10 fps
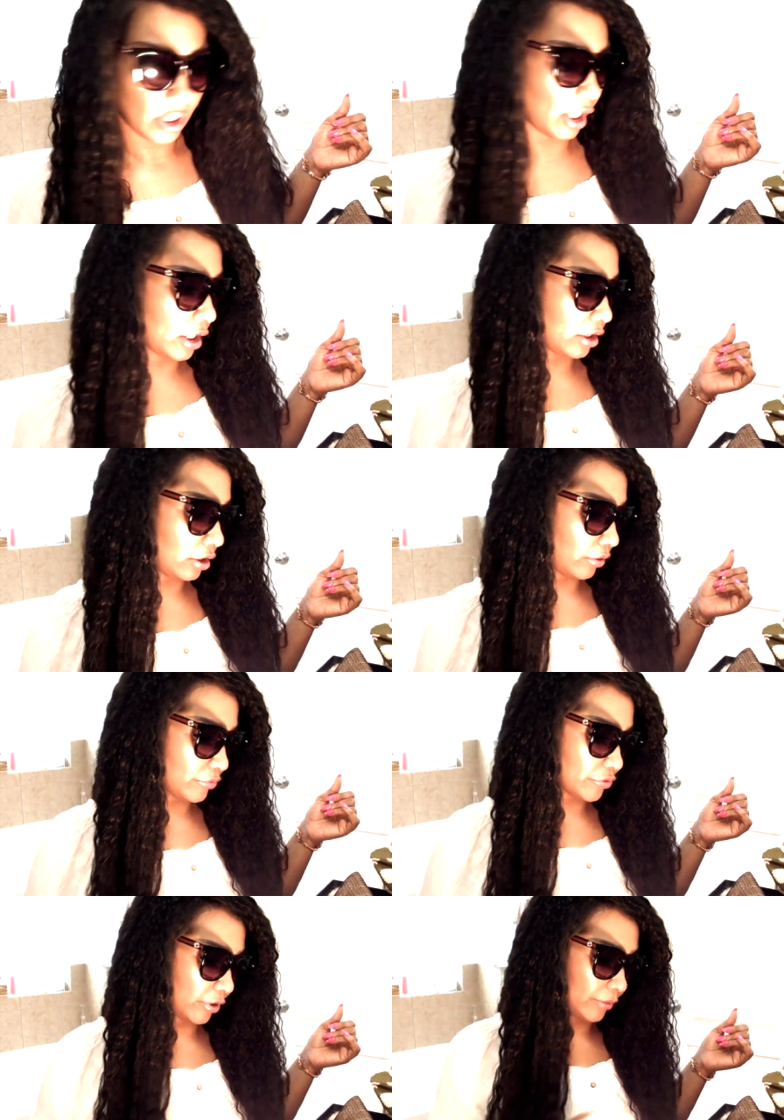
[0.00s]
I didn't know I
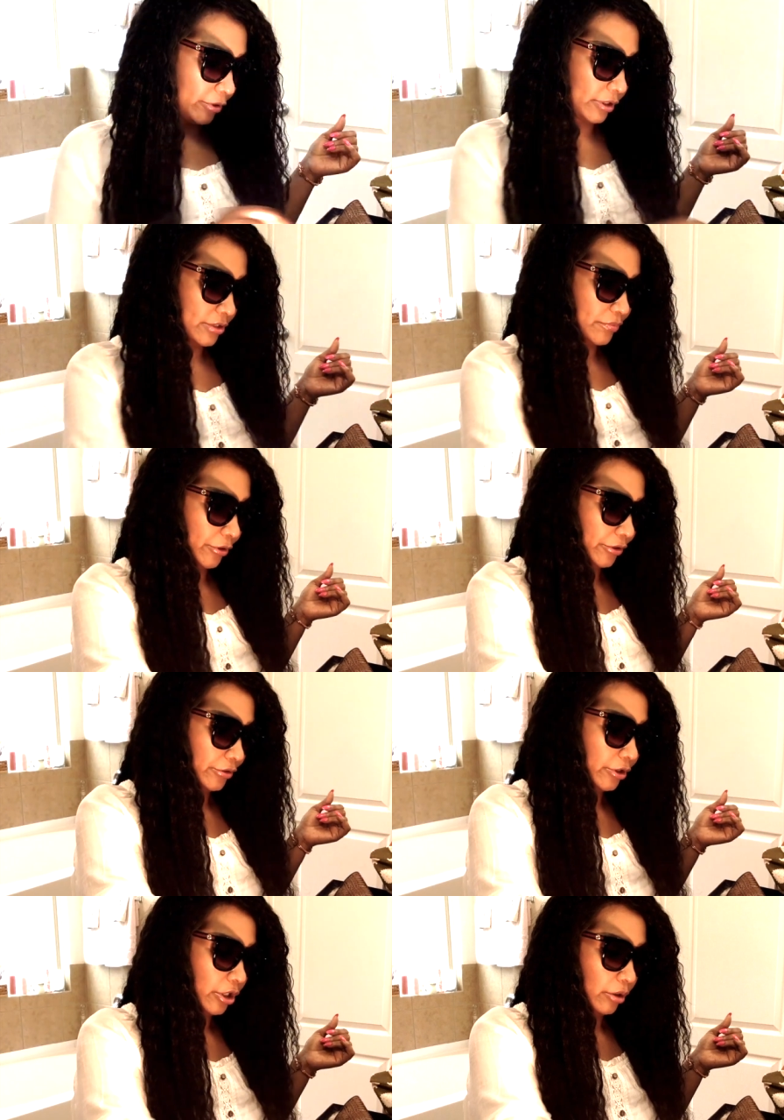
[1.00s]
was grabbing these,
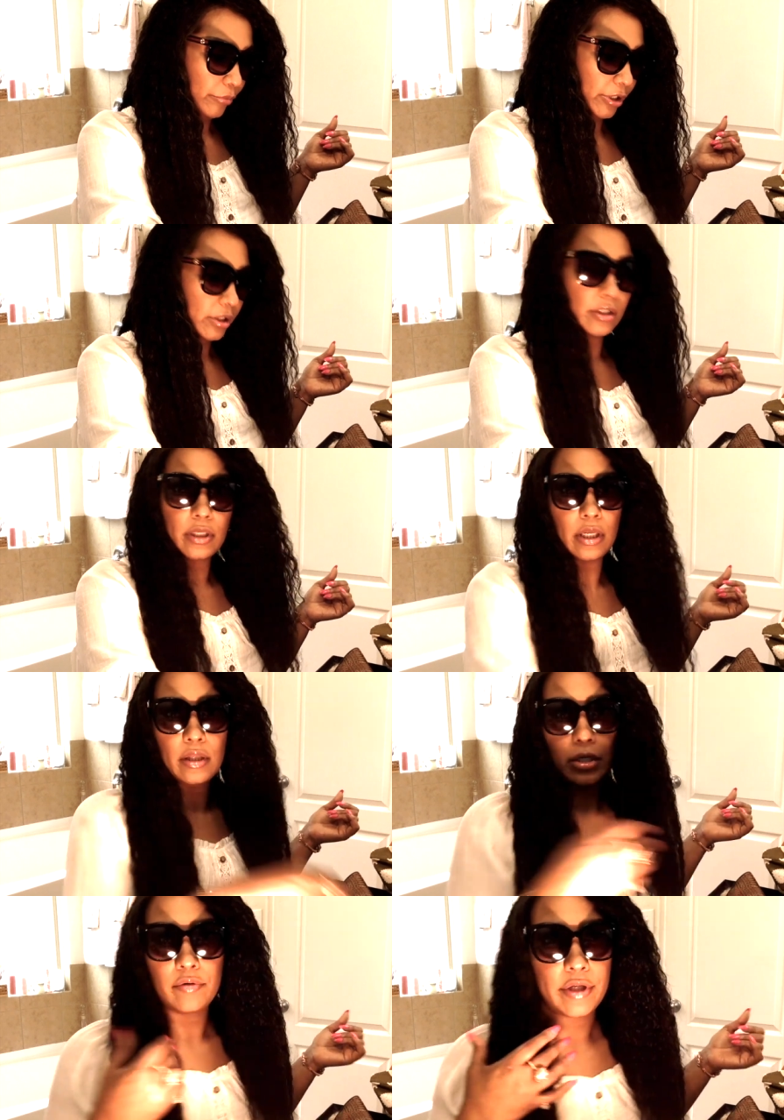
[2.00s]
but now
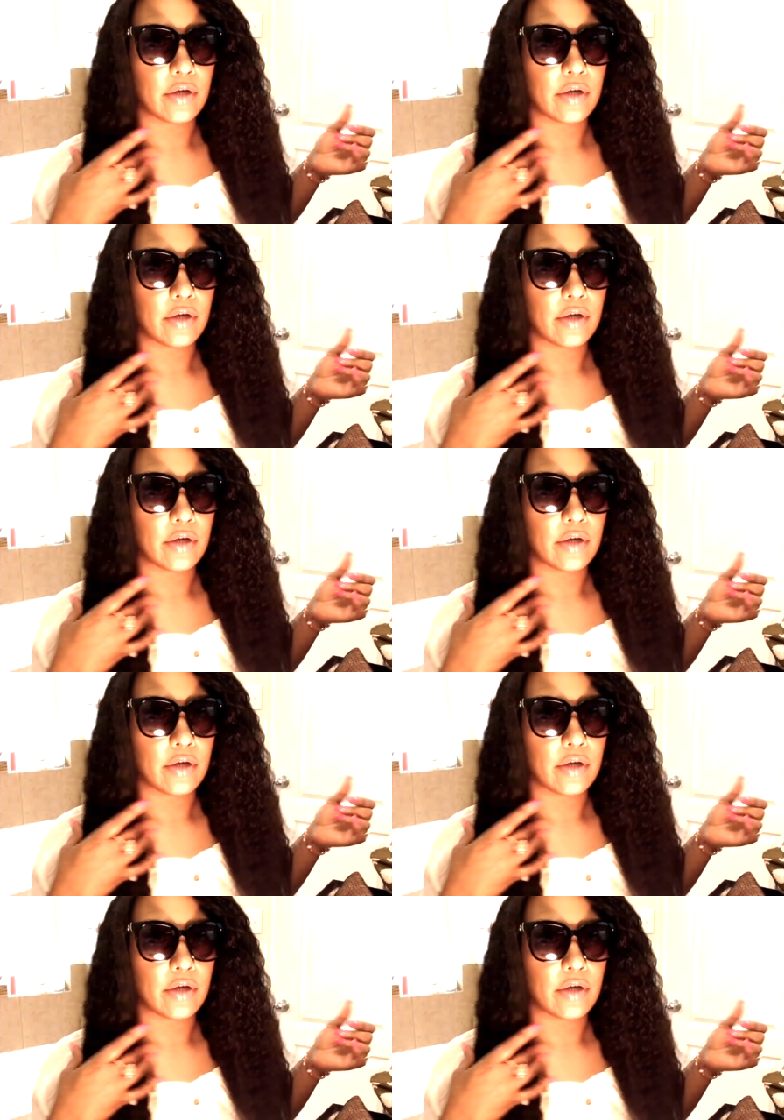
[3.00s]
that I already